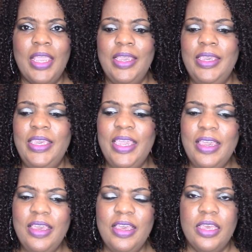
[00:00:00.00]

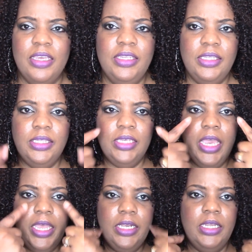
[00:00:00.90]
yeah, it's just
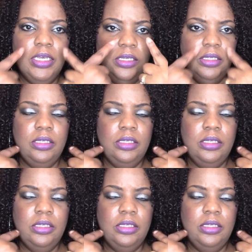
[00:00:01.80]
kind of